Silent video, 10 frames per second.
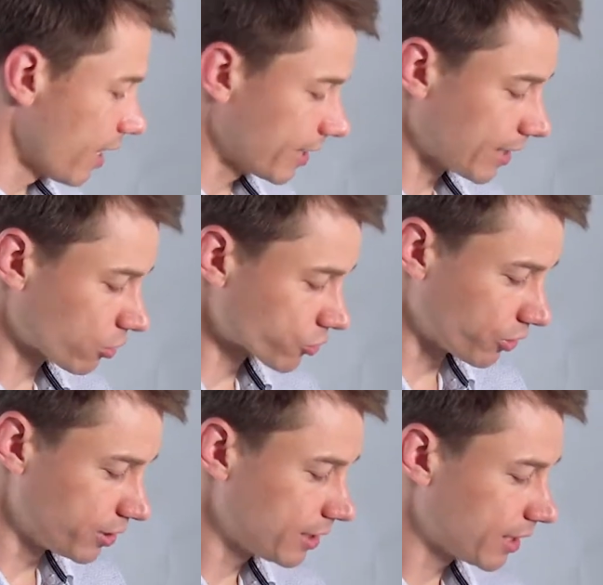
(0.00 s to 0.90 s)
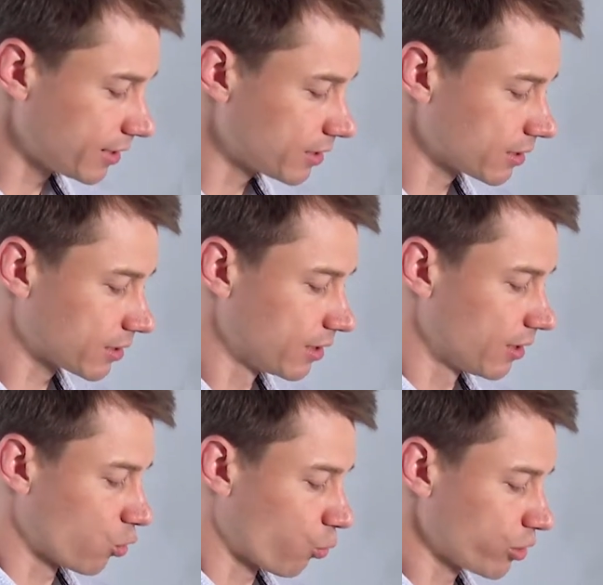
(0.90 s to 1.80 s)
And I also indicated
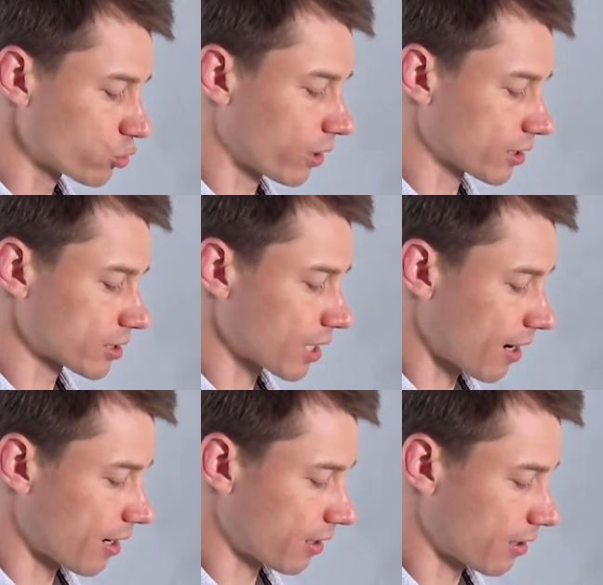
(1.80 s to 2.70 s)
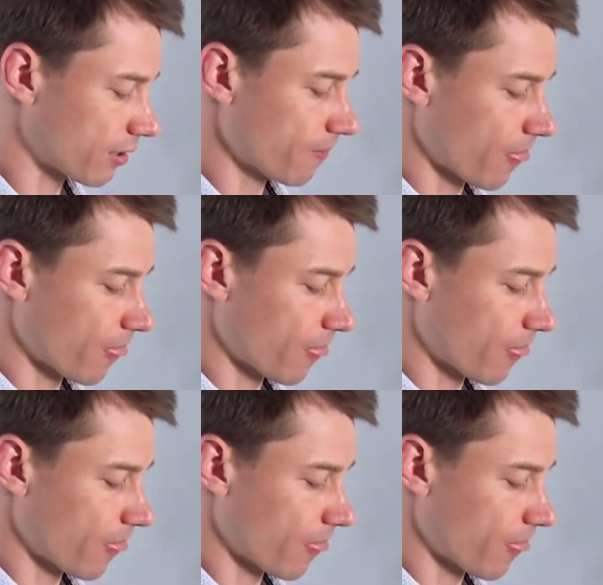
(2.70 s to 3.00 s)
which ones are